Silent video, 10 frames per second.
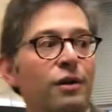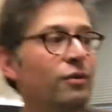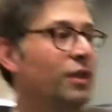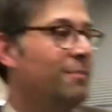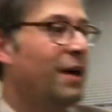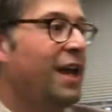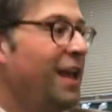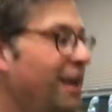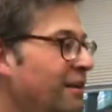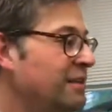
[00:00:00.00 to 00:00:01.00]
usually my
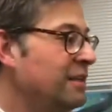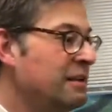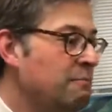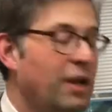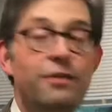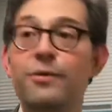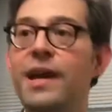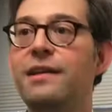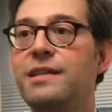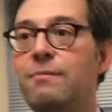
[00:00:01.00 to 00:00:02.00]
aunt, my two
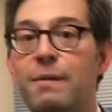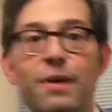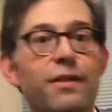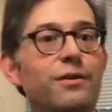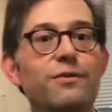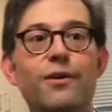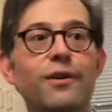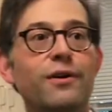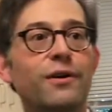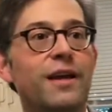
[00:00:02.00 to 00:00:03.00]
aunts and my mother do all
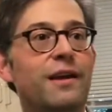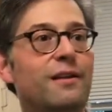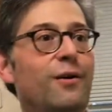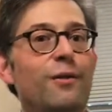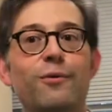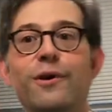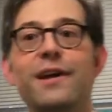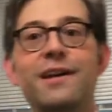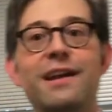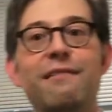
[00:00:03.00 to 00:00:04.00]
the cooking and all the
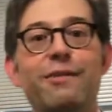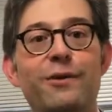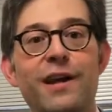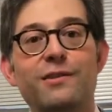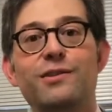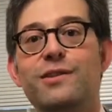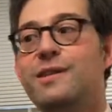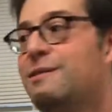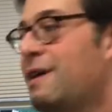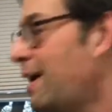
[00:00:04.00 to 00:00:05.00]
work and everyone else
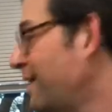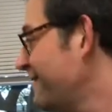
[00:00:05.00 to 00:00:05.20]
just uh,